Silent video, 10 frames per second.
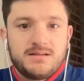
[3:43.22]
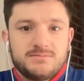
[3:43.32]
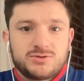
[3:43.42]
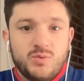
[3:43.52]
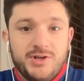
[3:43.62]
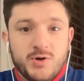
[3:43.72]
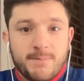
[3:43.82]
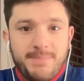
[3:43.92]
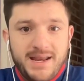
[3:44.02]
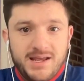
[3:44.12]
So when you are
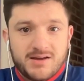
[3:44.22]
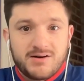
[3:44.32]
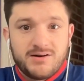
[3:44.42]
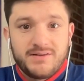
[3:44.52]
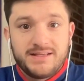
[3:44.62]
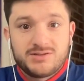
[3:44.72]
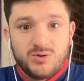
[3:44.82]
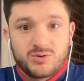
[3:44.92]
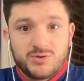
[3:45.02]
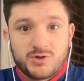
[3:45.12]
betting on a
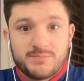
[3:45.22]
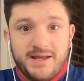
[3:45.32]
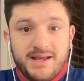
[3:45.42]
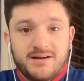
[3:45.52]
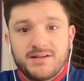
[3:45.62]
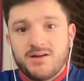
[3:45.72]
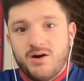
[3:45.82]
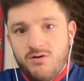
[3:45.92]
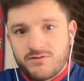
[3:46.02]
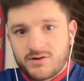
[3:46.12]
total, you are betting on an
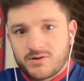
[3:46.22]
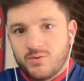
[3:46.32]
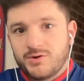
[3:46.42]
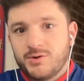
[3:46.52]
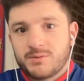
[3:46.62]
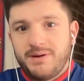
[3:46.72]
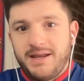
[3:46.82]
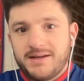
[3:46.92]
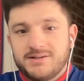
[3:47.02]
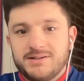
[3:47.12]
over or you are
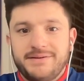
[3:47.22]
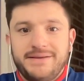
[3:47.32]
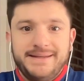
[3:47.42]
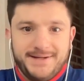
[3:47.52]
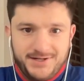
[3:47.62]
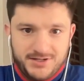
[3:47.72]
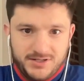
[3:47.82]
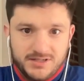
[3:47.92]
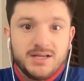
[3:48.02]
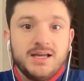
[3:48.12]
betting on an
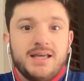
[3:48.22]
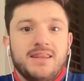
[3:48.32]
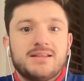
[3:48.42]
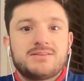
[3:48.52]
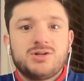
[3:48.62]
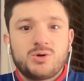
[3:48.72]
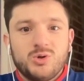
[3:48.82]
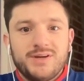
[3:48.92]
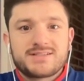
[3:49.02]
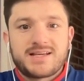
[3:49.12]
under. The
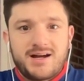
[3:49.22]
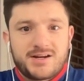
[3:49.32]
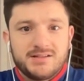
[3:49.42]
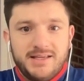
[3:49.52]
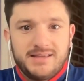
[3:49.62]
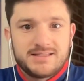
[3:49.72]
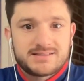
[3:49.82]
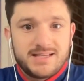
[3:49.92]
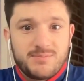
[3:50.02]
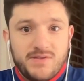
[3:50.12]
total is calculated the
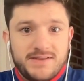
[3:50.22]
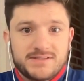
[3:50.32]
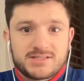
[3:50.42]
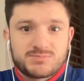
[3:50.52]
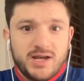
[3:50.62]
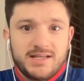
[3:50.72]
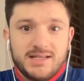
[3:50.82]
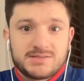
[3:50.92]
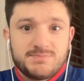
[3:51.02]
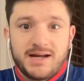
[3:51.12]
same way that the spread
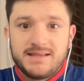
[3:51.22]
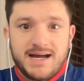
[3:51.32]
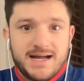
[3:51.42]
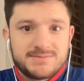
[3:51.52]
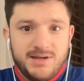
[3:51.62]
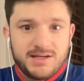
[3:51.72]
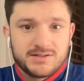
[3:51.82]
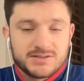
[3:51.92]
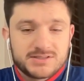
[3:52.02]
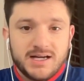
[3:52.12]
is by the odds
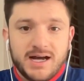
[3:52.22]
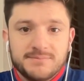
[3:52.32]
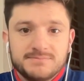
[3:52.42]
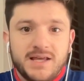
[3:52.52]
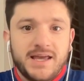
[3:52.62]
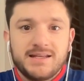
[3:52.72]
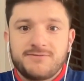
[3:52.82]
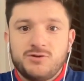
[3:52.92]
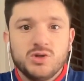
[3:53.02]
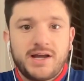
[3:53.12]
makers. And
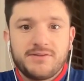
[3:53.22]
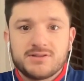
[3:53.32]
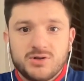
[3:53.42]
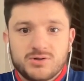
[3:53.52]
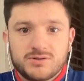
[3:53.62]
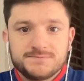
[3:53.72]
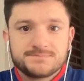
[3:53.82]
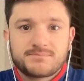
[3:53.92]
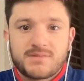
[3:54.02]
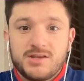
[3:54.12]
if you look at the total
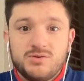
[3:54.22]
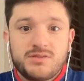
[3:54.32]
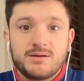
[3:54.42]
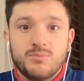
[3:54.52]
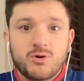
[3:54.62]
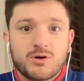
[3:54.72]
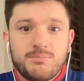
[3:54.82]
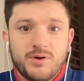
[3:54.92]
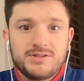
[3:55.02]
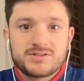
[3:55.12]
and you think more
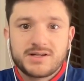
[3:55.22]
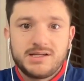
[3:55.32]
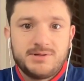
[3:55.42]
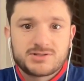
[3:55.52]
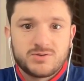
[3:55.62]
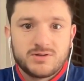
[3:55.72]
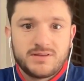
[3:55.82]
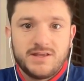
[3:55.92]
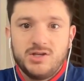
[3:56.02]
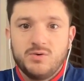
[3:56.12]
points are going to be
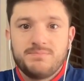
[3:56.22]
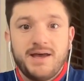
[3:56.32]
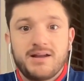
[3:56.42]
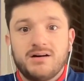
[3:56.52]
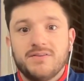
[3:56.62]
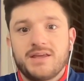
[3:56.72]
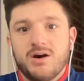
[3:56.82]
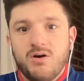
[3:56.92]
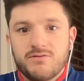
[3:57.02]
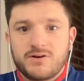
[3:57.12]
scored, then you would bet on the
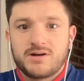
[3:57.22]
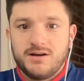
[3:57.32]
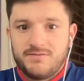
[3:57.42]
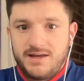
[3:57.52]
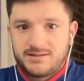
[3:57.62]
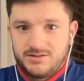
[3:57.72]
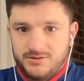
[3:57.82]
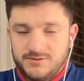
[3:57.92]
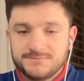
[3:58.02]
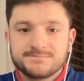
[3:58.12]
over of that total.